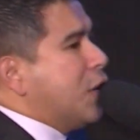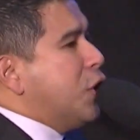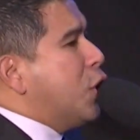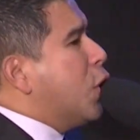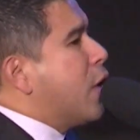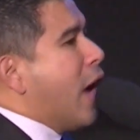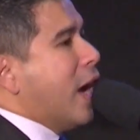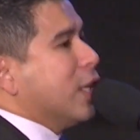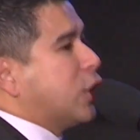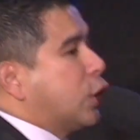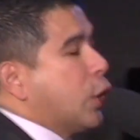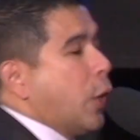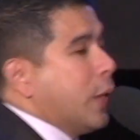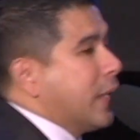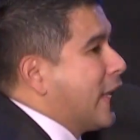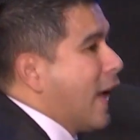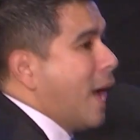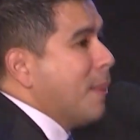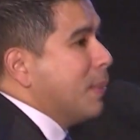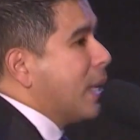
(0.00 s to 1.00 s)
and you've got
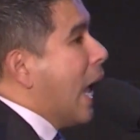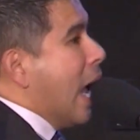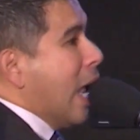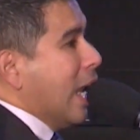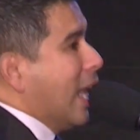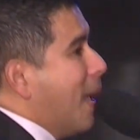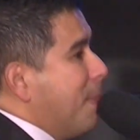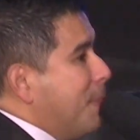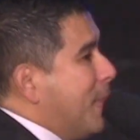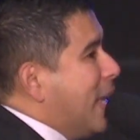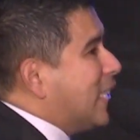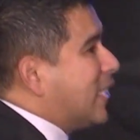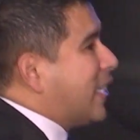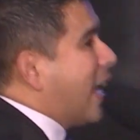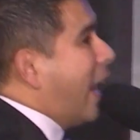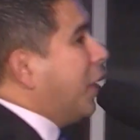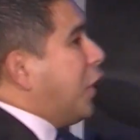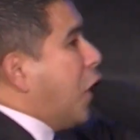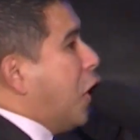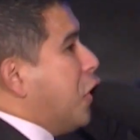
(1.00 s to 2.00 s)
shortcomings, let me
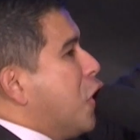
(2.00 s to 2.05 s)
tell you,